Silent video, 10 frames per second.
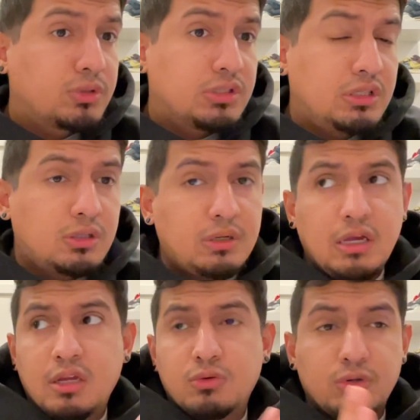
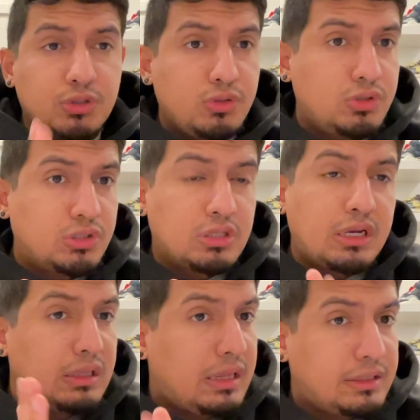sneakerhead or you just
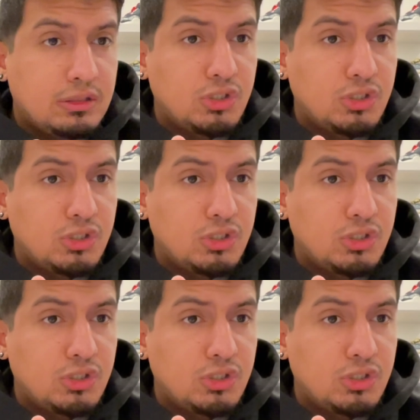like the